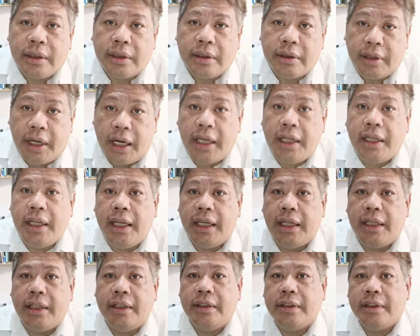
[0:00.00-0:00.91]

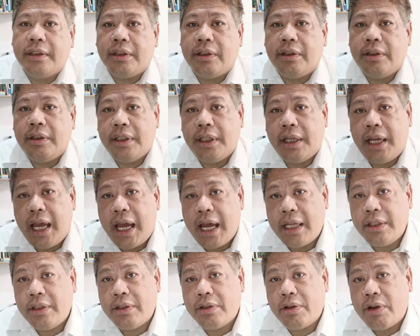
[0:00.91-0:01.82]
gradings on the
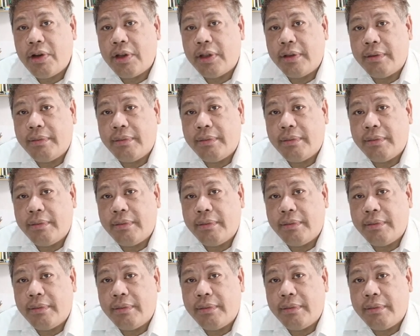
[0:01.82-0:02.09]
hands-on.